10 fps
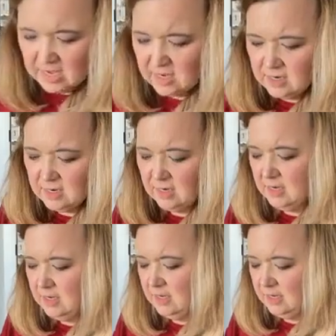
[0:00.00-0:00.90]
And
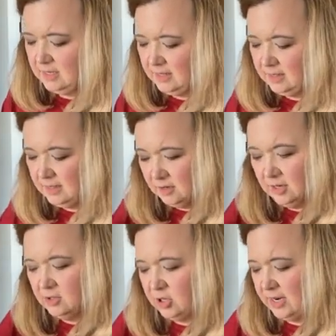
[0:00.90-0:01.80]

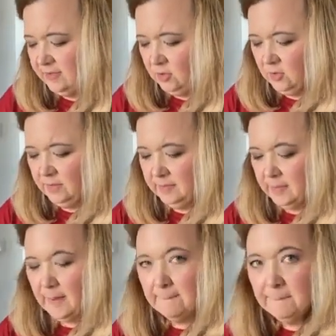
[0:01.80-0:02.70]
they're gonna travel
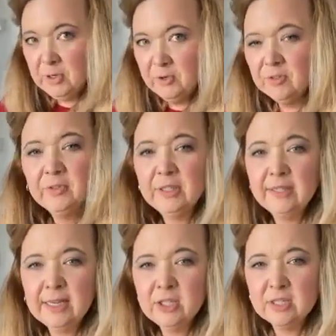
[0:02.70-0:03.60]

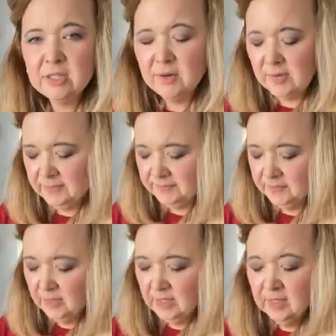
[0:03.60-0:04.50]
beautifully. I just know it.
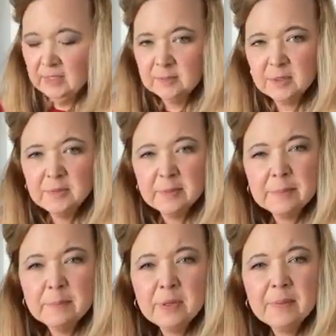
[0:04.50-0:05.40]
I'm
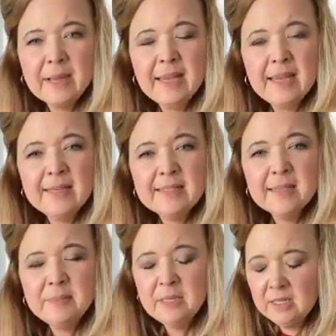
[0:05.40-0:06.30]
gonna put my
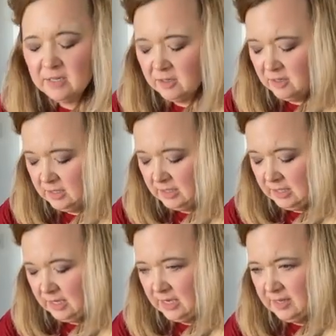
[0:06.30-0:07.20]
hands up here
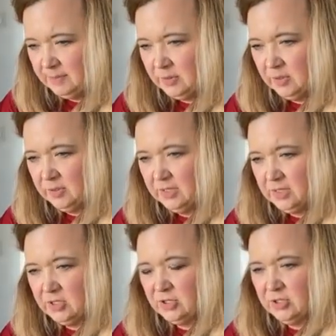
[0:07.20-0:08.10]
and pull
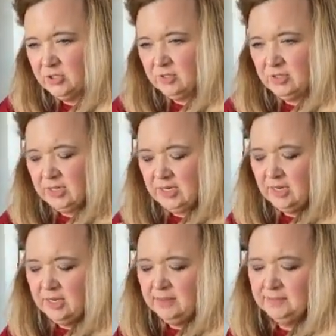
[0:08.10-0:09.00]
this
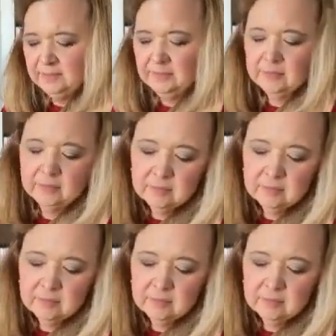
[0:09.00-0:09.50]
straight up.